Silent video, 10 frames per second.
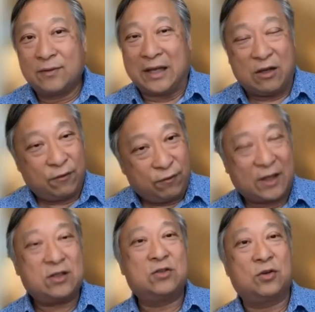Can you
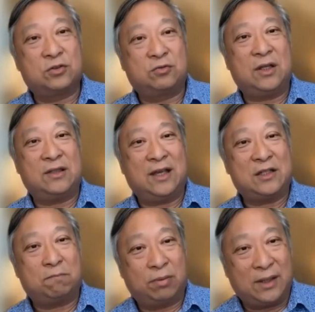fix those 3
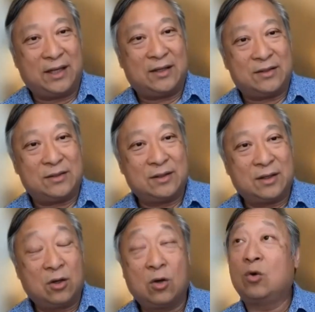things, please?
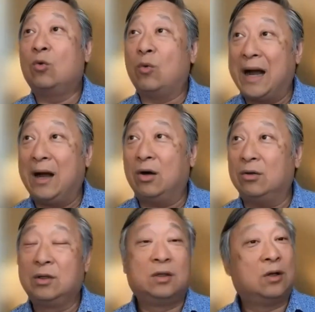
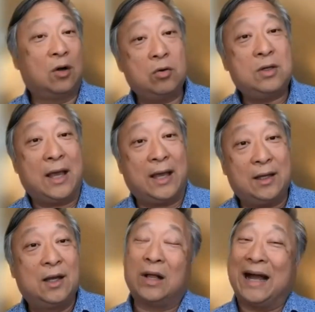Wow.
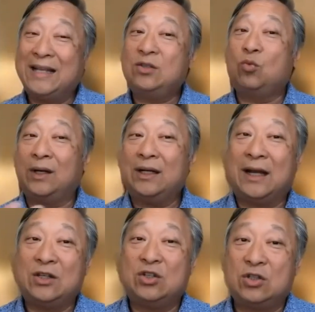Okay. What did
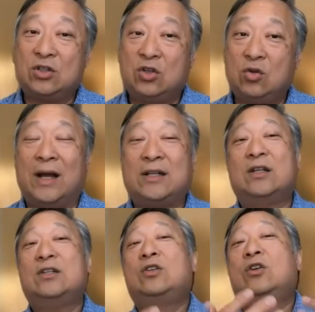I just do? I
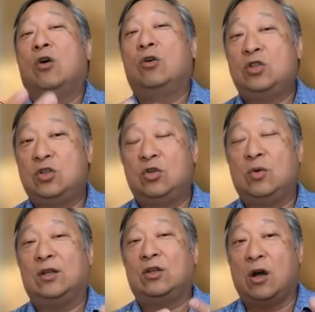just coached you
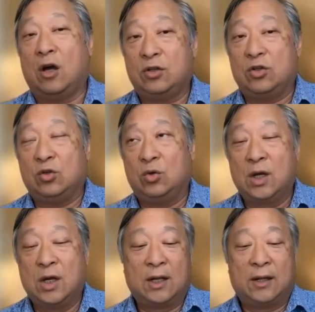and taught you
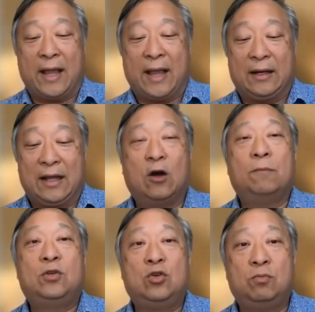and
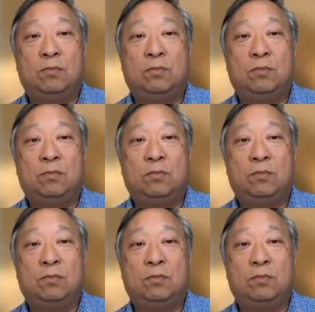helped you